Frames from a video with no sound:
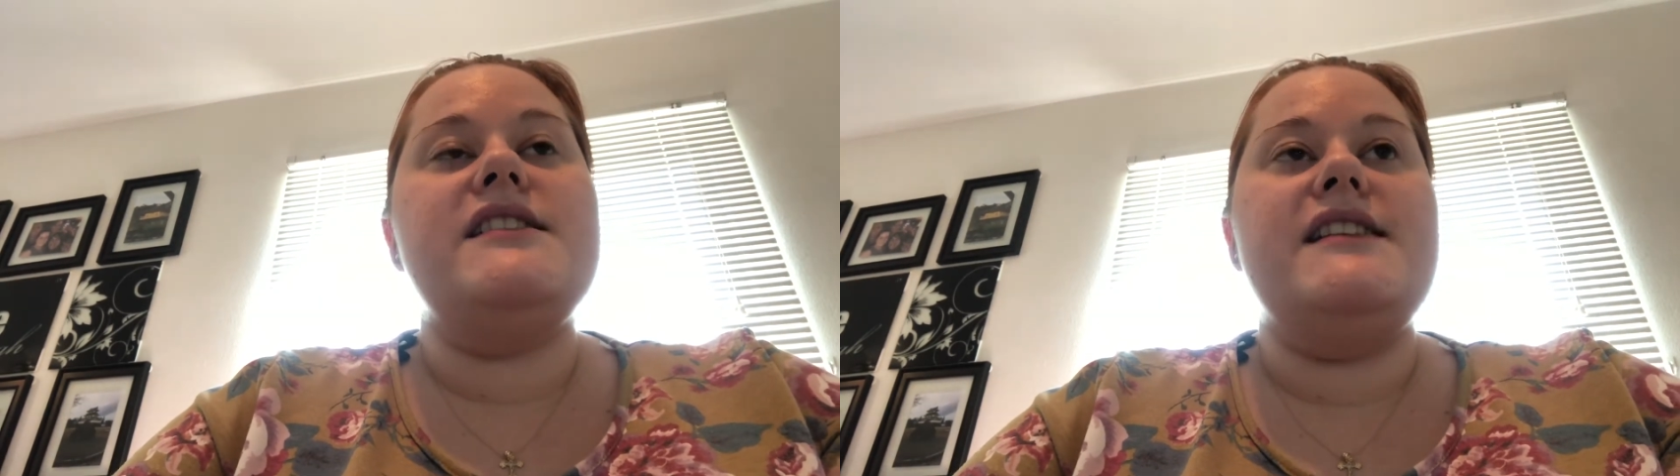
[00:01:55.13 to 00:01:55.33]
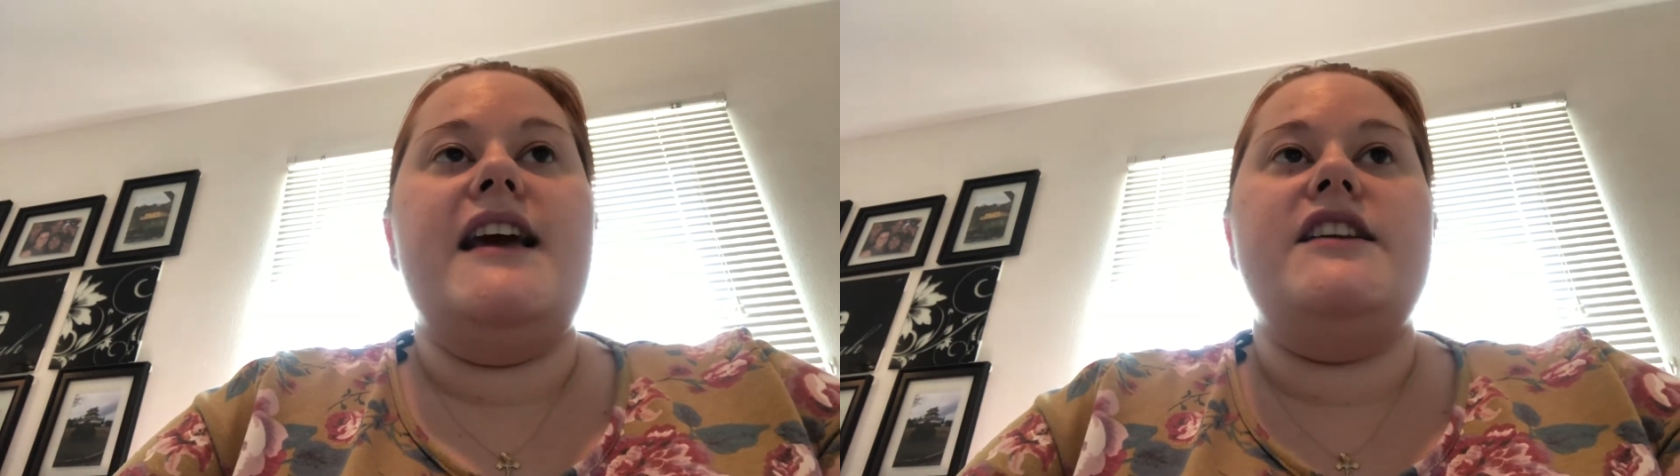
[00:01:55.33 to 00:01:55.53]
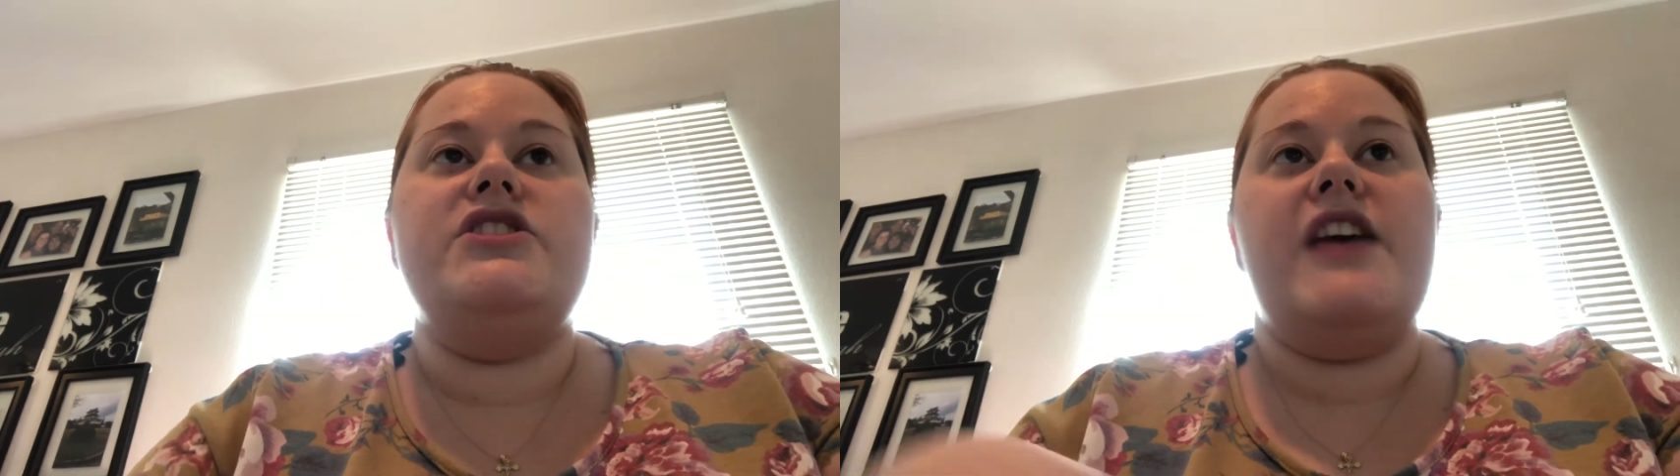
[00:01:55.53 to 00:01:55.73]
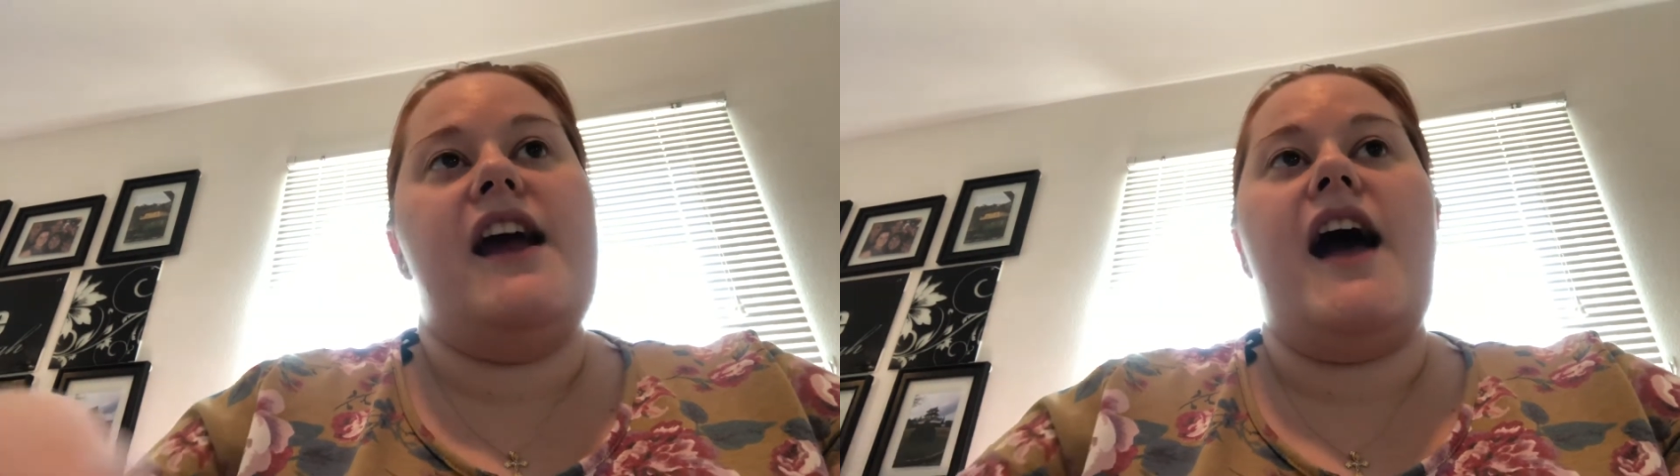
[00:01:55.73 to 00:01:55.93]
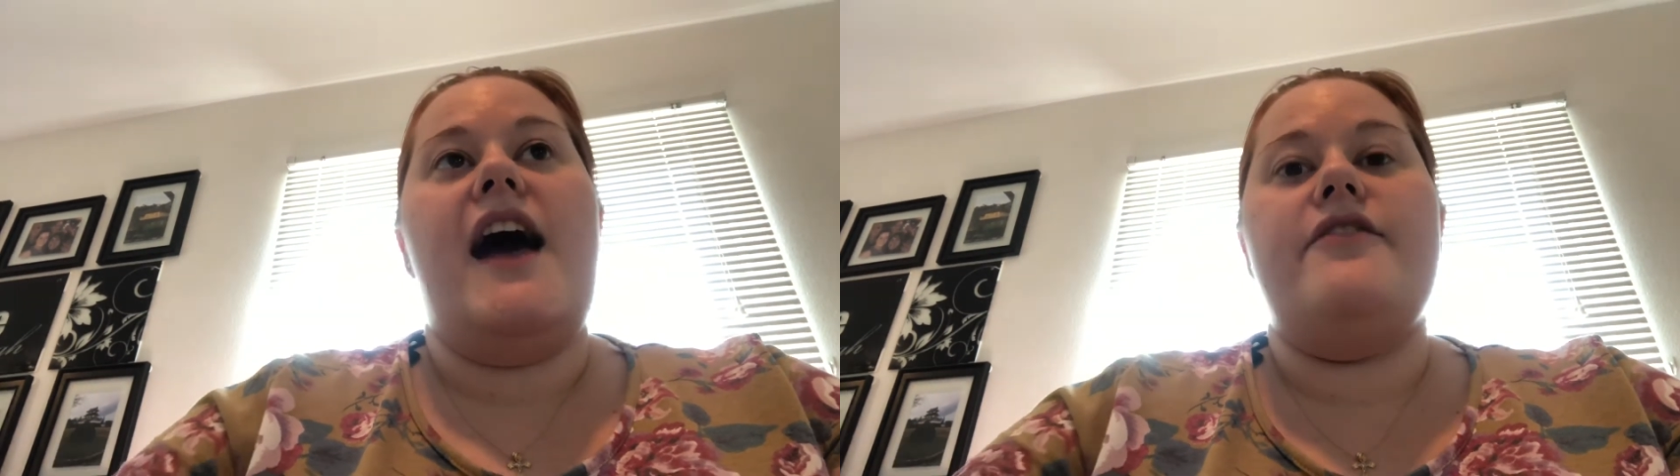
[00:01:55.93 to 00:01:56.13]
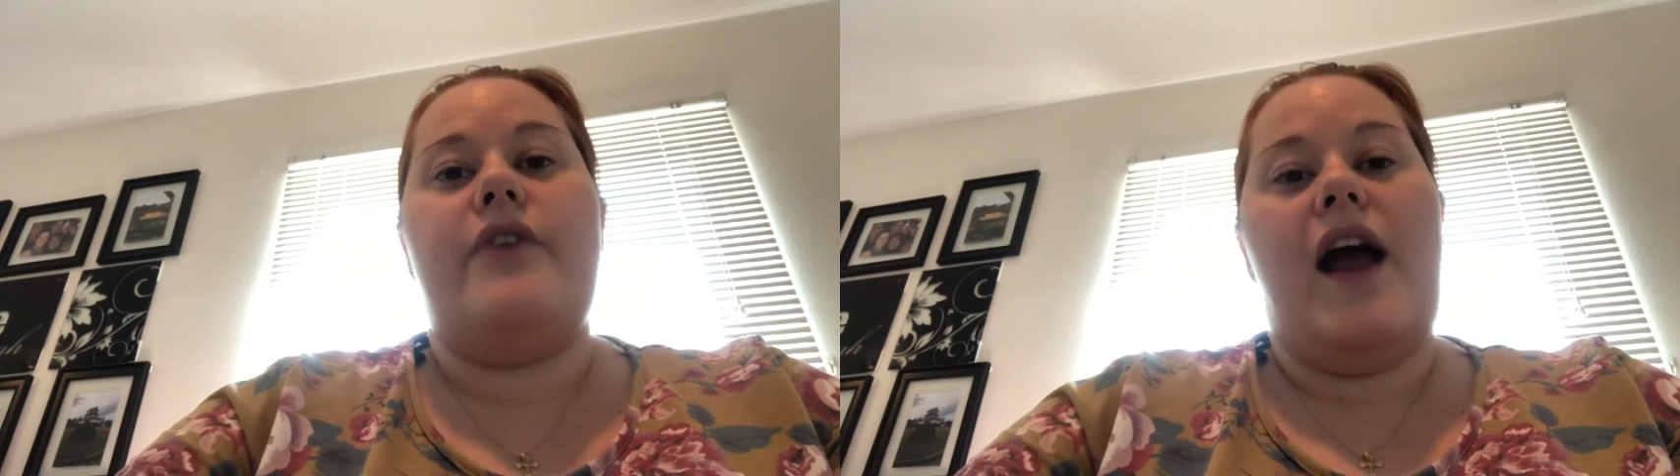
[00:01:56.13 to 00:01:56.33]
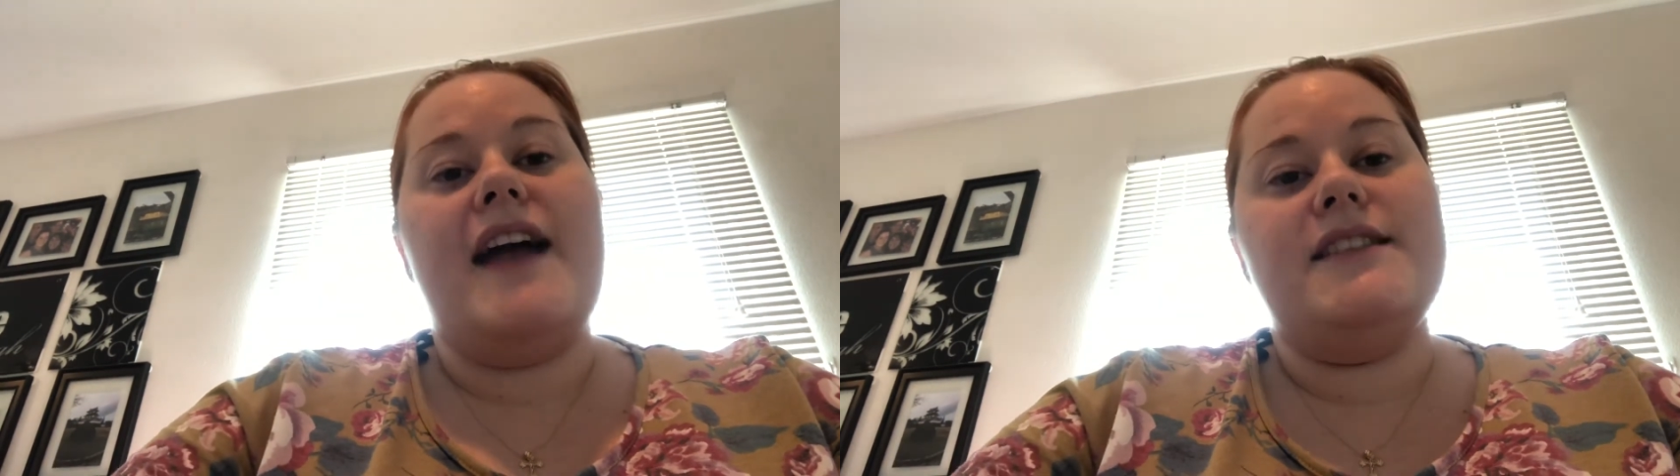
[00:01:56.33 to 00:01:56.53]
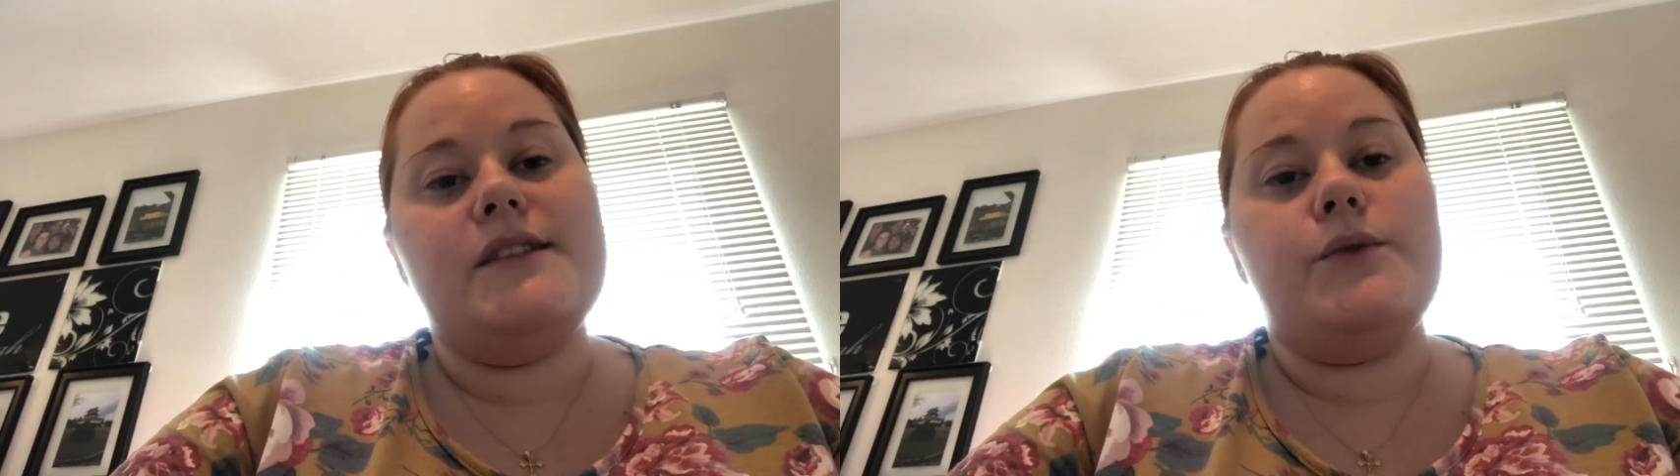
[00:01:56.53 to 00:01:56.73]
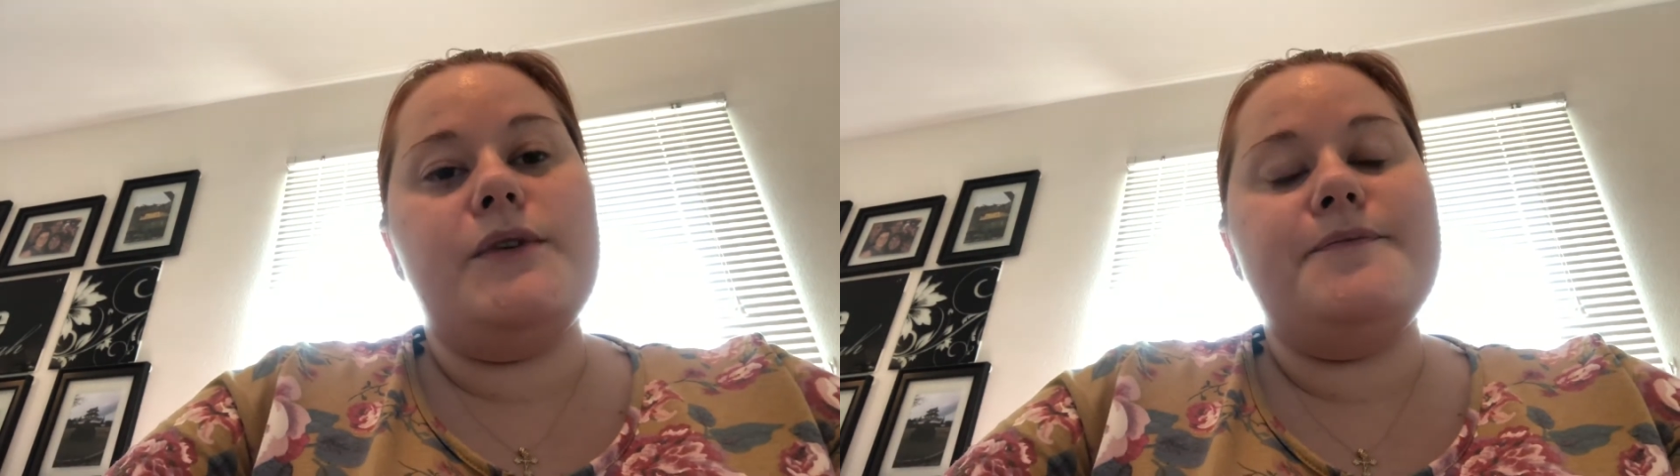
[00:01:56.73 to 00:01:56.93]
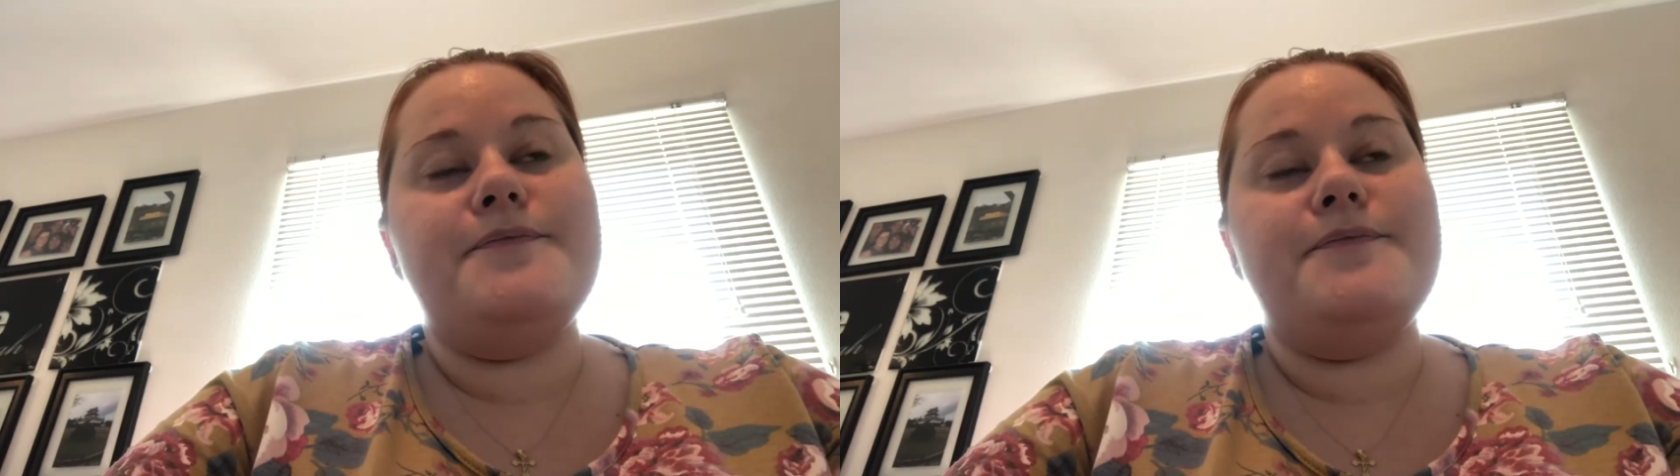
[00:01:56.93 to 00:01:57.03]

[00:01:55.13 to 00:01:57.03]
stay in Shanghai for high school.